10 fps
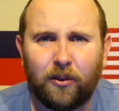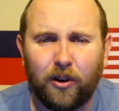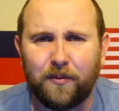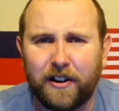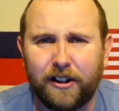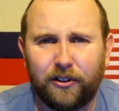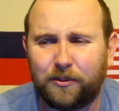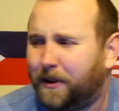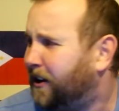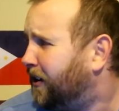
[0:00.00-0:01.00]
One video is
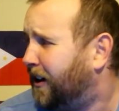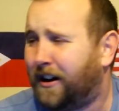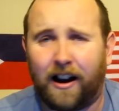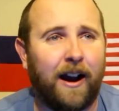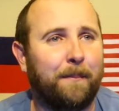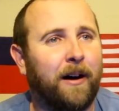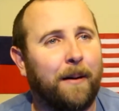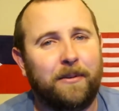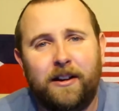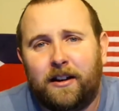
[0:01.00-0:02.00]
about I'm
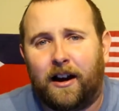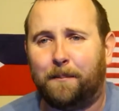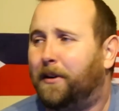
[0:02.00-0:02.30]
Poppy.